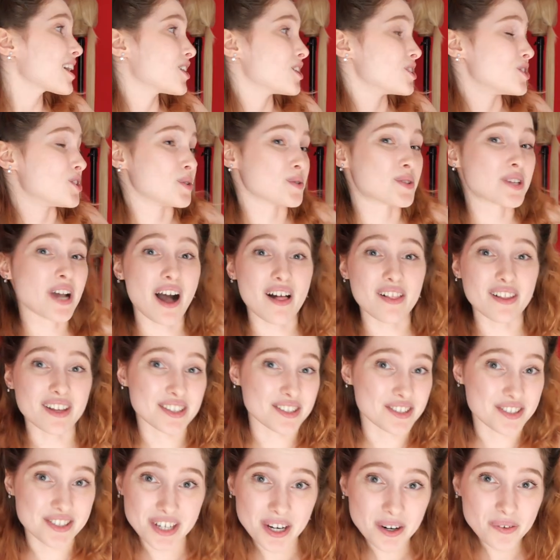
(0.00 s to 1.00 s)
Could you tell a
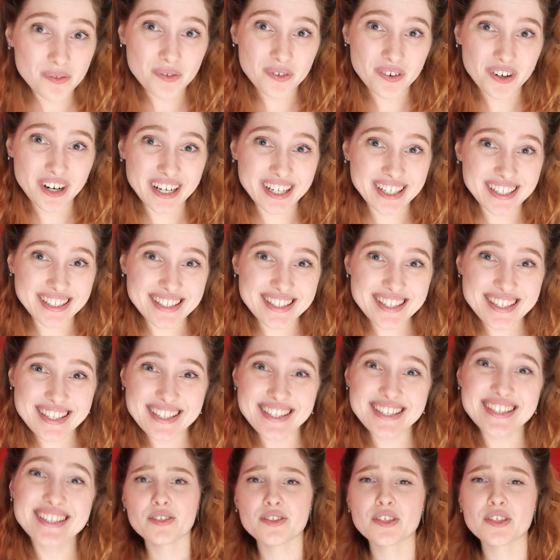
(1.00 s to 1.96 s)
difference?